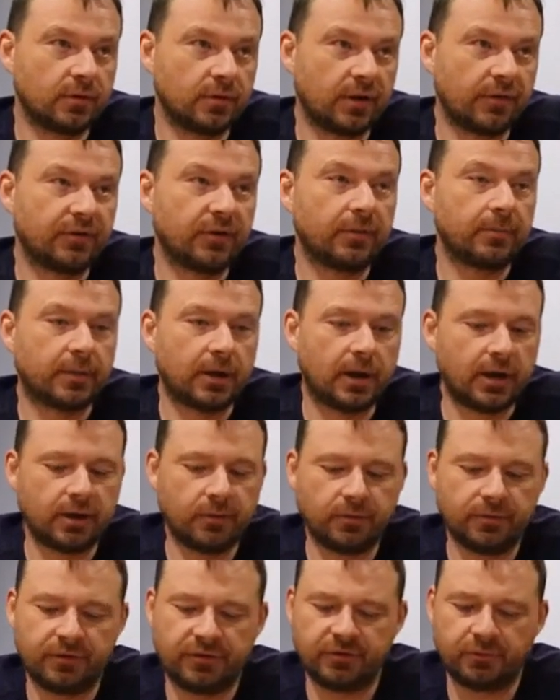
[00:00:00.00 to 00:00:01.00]
if you bought
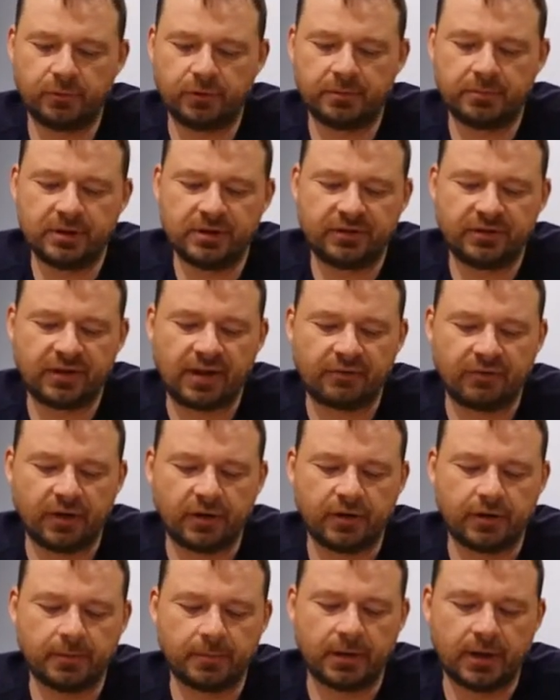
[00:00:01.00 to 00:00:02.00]
it, was would be
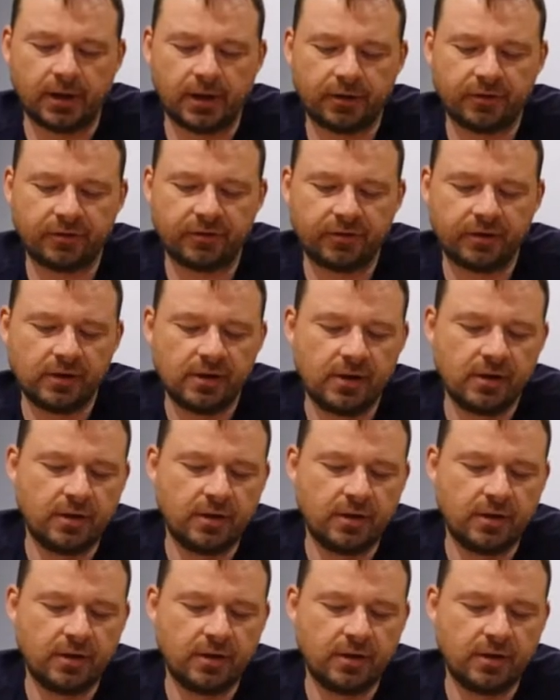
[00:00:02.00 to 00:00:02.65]
700 bucks.